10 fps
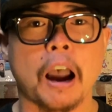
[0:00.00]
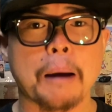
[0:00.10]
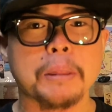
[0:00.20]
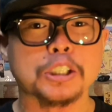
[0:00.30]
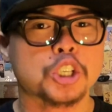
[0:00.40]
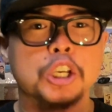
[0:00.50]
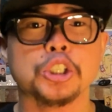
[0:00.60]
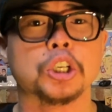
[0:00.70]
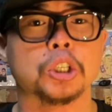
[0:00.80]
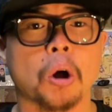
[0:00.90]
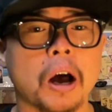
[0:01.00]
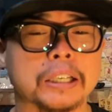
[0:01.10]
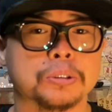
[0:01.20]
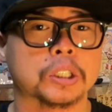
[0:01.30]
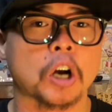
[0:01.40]
I'm not changing a
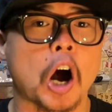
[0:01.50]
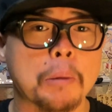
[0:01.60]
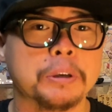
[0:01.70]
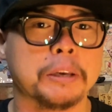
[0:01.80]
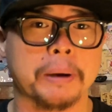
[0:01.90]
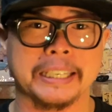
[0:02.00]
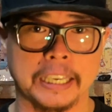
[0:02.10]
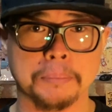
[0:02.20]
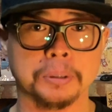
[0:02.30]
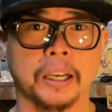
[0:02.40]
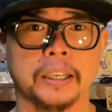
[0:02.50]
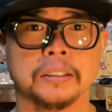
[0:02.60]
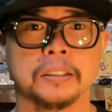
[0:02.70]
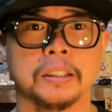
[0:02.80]
lot to accommodate my game plan.